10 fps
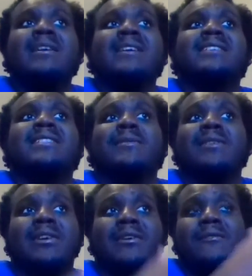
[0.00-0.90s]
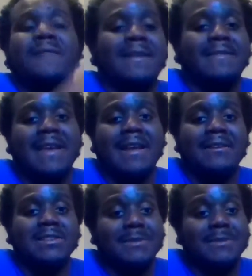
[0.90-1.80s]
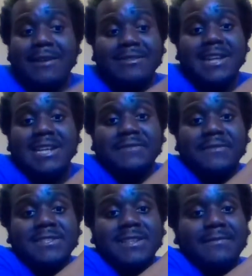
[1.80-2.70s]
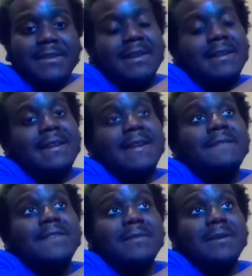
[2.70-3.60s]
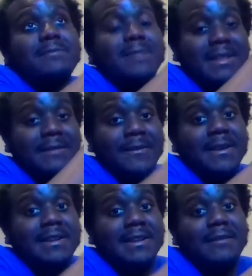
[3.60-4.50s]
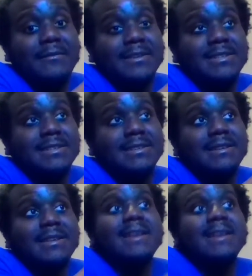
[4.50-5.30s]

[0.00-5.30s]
We all thought they were gonna go fight Thanos, but that was actually for something completely freaking different.